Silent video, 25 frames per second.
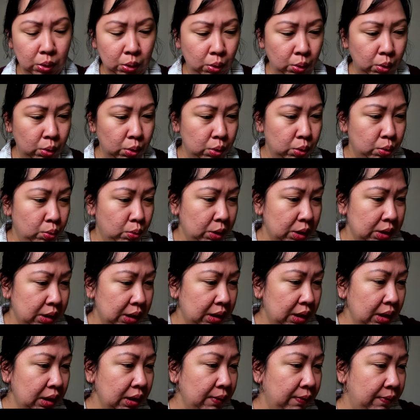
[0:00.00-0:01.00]
those
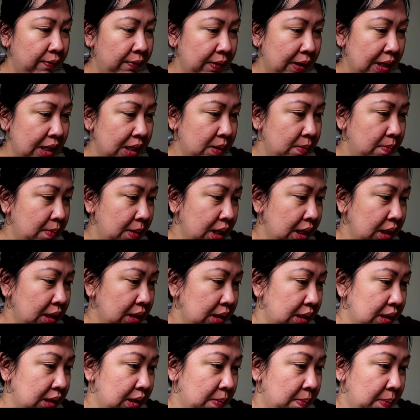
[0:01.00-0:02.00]
ones, I think the face
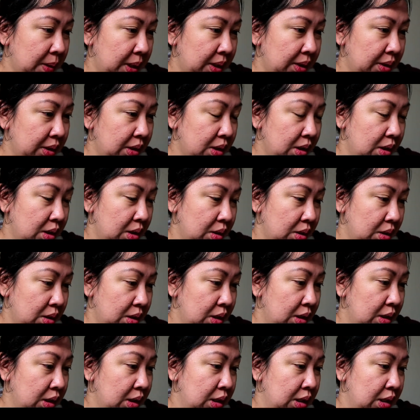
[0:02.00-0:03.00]
mask is about
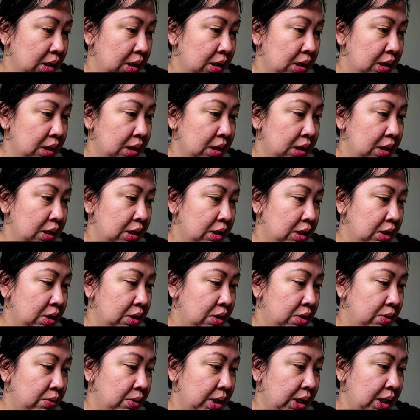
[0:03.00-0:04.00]

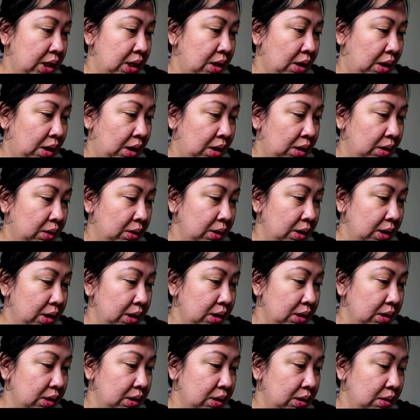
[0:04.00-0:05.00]

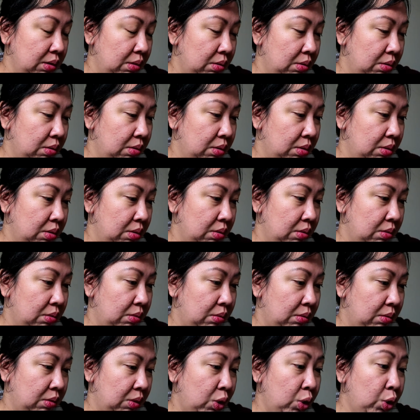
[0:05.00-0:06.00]
$3.
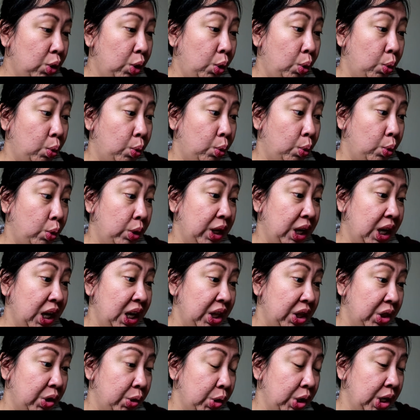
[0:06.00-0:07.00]
Oh no,
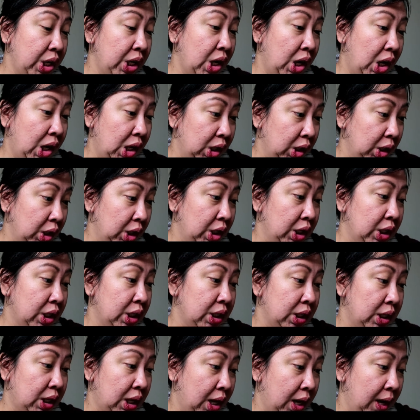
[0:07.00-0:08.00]
yeah,
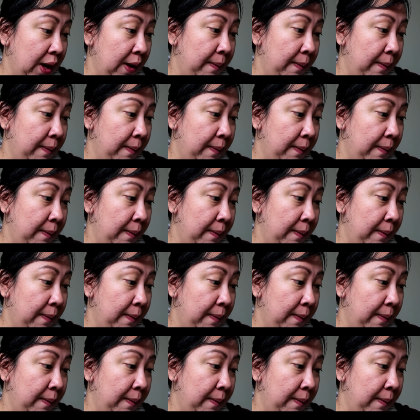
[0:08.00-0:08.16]
$3